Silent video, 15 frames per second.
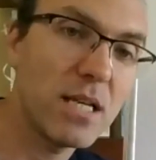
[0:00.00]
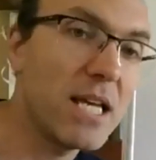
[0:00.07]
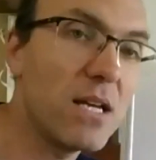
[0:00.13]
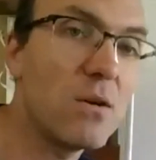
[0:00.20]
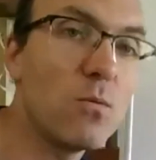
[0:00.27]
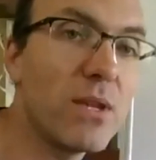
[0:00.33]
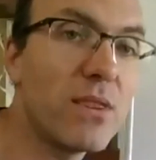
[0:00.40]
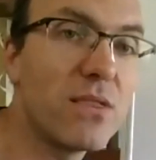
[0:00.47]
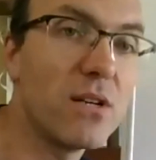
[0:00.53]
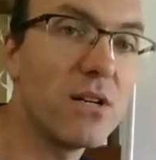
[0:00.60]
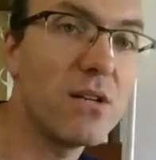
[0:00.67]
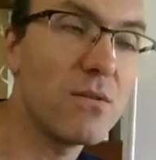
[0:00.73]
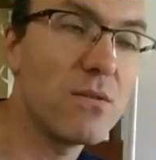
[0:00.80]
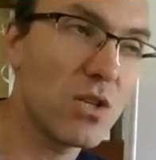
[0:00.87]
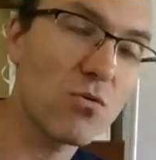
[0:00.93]
with
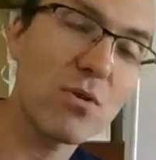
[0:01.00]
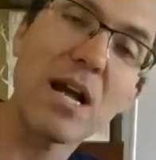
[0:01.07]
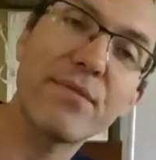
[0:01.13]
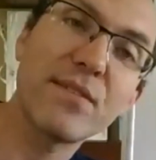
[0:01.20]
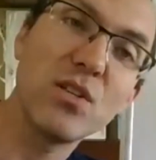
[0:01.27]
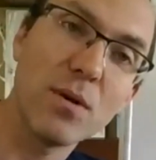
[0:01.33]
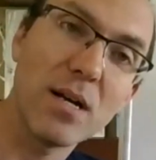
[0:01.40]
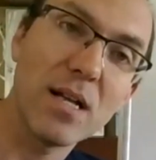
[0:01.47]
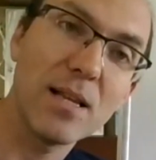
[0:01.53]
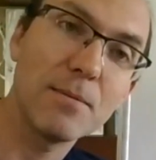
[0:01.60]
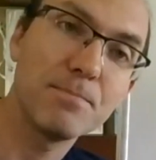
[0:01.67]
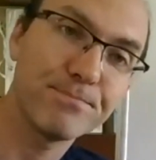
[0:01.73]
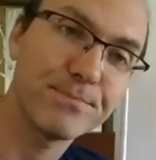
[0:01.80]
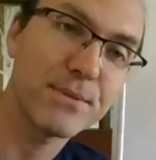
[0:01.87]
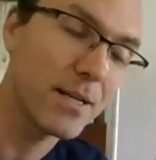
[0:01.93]
the GraphQL,
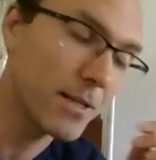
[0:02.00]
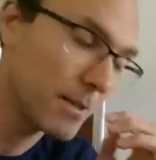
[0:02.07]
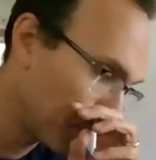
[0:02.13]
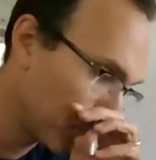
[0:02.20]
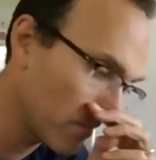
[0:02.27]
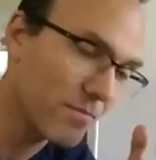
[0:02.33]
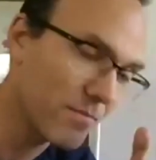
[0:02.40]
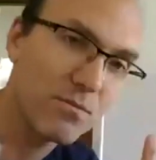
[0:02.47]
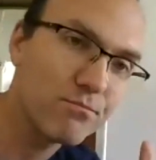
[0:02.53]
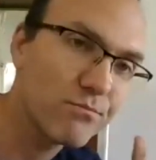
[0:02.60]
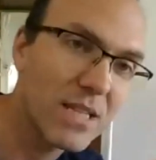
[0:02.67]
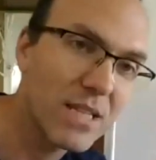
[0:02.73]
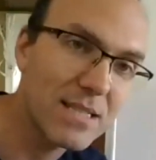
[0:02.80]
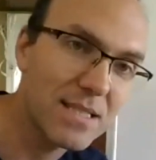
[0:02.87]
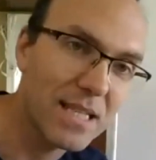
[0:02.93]

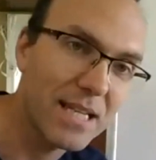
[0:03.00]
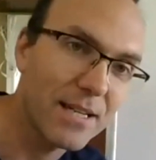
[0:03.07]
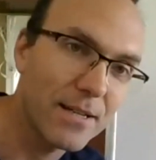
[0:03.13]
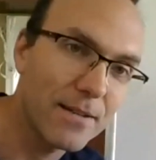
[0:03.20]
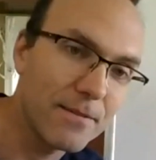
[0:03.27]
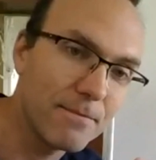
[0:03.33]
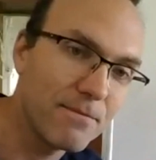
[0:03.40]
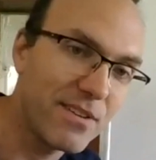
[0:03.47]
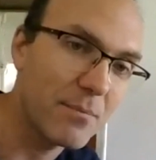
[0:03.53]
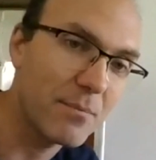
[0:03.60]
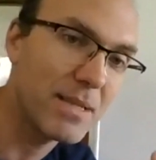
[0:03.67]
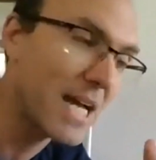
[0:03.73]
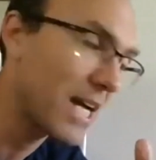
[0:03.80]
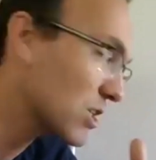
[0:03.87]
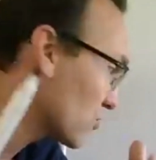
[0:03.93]
let's say
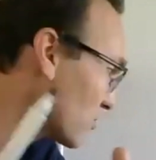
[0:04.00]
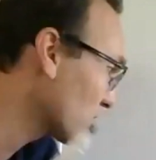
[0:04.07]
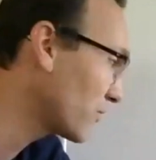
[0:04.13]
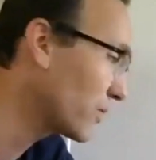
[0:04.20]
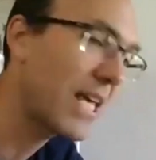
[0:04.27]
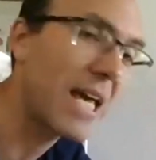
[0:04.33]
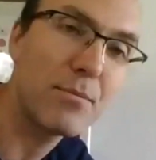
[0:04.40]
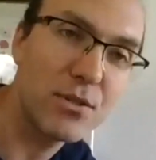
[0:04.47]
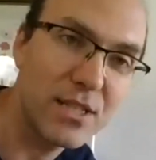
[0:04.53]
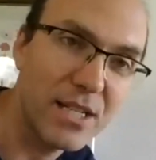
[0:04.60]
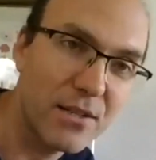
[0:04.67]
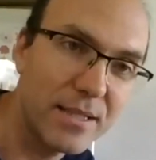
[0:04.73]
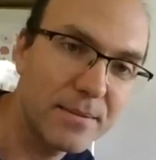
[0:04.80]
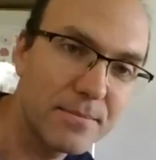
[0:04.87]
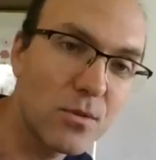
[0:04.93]
verbiage or
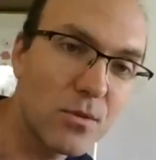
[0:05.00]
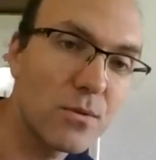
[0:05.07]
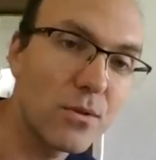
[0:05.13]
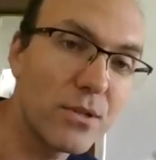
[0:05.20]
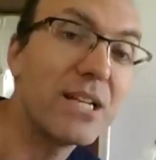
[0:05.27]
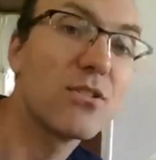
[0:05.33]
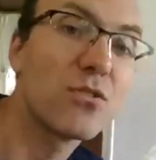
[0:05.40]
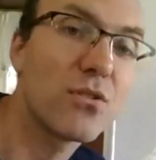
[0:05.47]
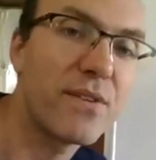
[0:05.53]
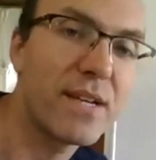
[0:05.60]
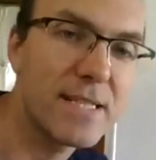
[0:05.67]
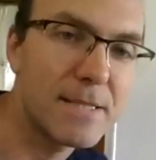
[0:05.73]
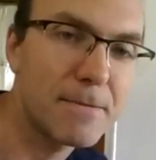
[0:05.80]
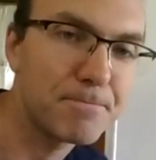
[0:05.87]
vocabulary or interface.